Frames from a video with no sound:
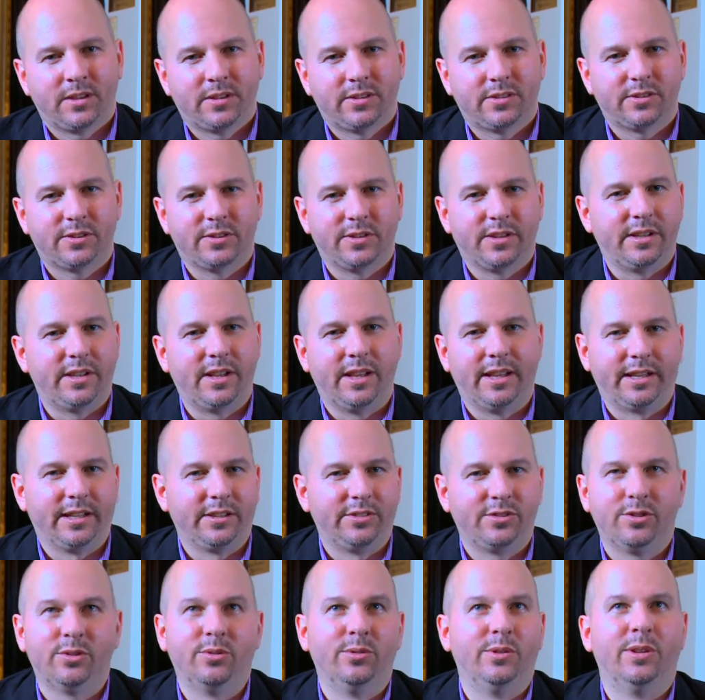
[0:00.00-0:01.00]
so that like
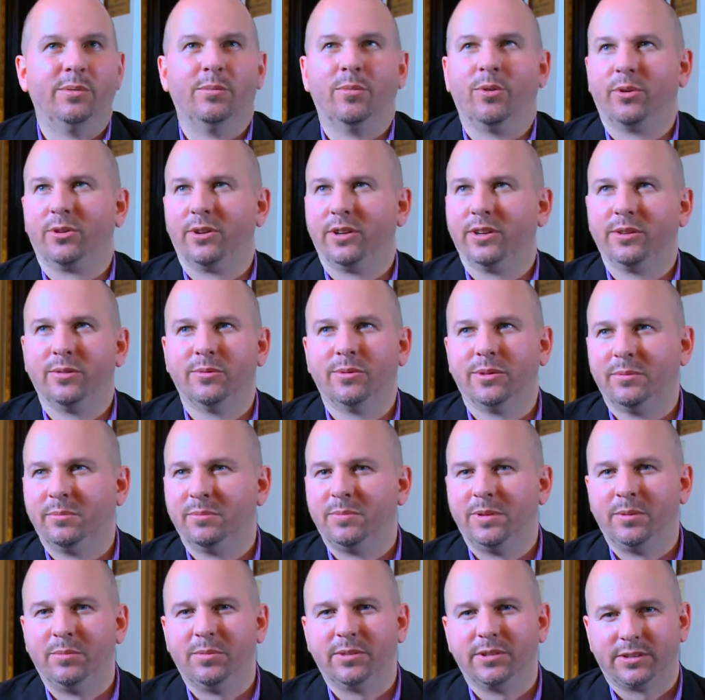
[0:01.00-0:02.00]
at two in the morning, when
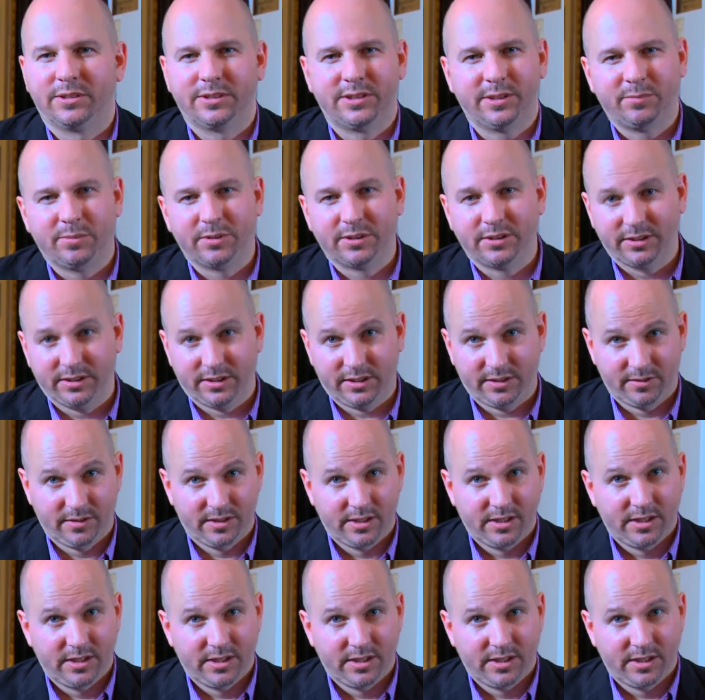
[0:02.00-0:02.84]
people are typically, you